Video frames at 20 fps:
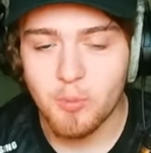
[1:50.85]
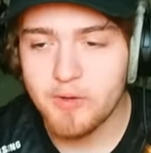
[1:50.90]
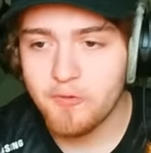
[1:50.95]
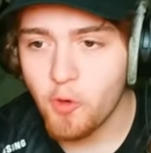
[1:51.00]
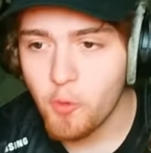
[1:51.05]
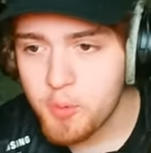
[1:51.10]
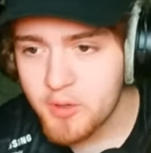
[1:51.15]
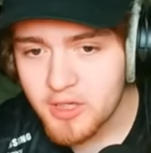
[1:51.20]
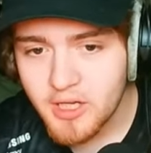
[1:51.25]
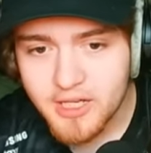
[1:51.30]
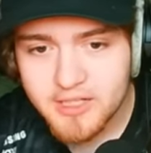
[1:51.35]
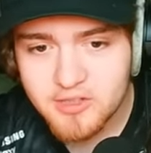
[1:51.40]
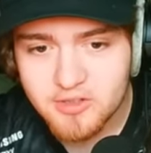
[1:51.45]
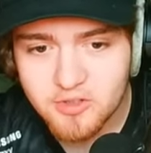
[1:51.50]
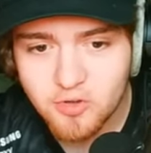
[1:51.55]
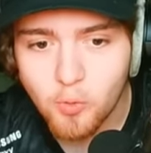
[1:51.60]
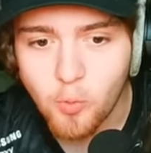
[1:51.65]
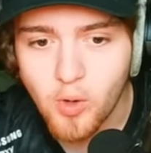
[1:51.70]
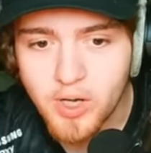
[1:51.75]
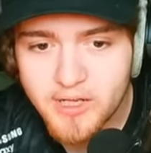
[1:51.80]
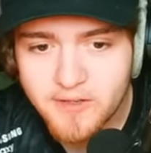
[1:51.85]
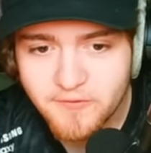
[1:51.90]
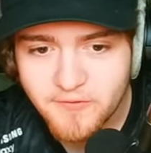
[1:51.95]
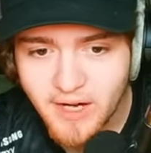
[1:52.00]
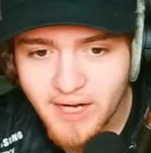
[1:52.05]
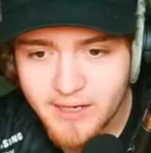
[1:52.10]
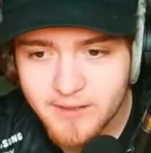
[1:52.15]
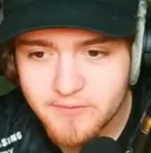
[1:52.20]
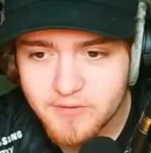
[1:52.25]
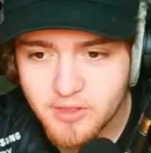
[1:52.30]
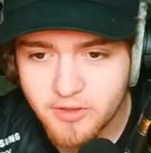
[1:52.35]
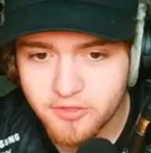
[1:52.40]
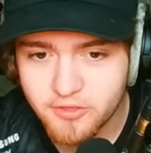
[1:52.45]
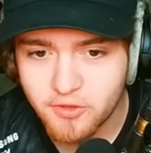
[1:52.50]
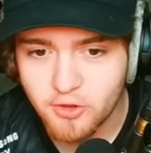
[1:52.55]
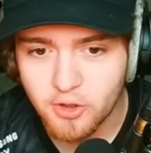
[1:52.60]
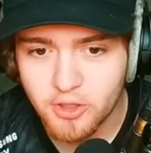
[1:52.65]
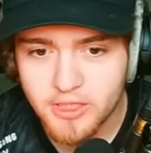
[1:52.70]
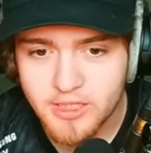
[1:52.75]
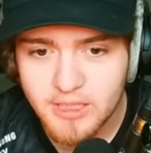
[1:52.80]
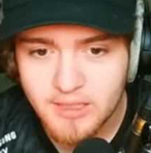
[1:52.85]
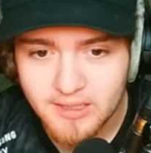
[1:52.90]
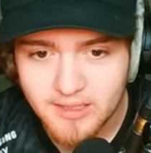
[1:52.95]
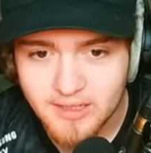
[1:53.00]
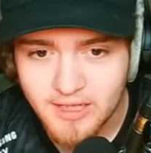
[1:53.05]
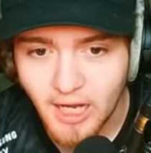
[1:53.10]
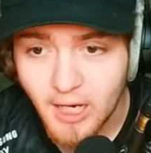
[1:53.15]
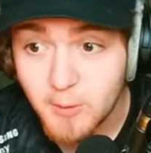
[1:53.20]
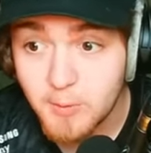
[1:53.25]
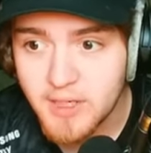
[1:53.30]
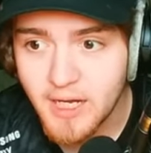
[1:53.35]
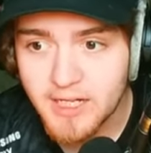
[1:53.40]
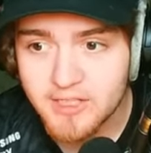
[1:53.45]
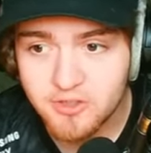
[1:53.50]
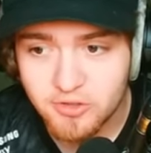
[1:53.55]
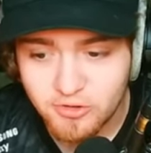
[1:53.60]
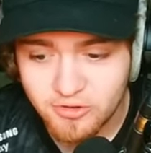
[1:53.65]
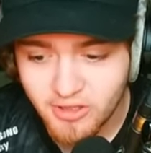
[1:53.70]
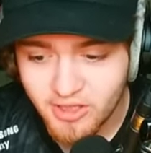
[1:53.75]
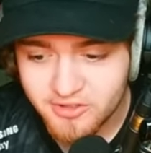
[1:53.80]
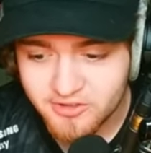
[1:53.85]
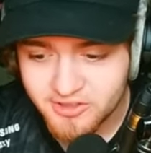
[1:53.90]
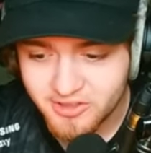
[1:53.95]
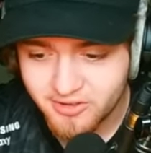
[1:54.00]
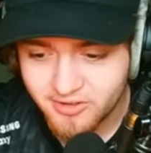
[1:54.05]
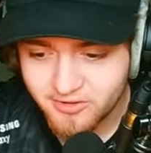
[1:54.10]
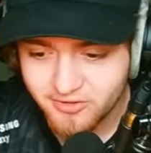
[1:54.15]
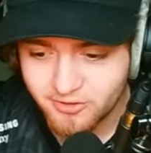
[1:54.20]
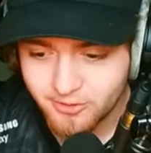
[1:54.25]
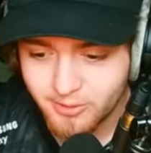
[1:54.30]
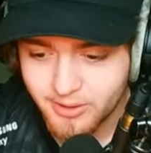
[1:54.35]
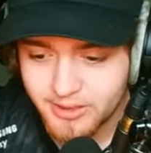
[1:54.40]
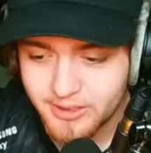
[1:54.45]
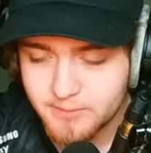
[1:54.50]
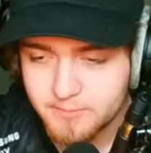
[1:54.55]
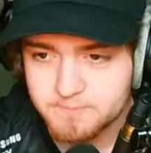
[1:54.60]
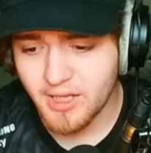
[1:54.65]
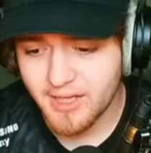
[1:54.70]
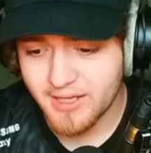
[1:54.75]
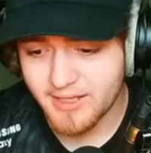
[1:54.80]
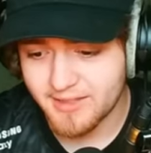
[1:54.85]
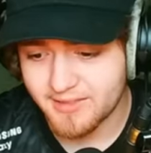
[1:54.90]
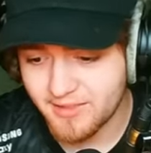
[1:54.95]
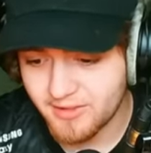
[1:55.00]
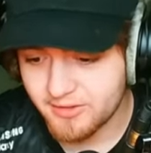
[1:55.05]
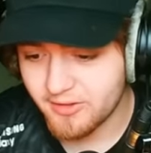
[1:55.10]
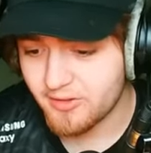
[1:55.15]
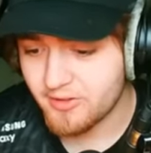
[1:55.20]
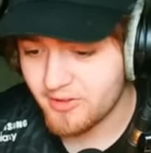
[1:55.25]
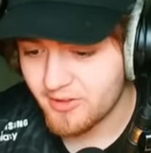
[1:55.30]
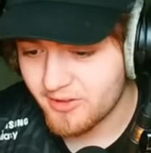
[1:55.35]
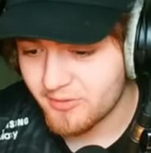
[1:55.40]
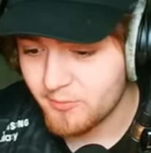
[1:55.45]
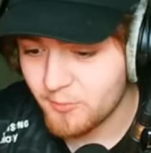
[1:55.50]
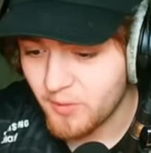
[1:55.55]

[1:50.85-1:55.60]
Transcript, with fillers: we've opened like 25 to 30 and we got two legendaries already. the heck, this is like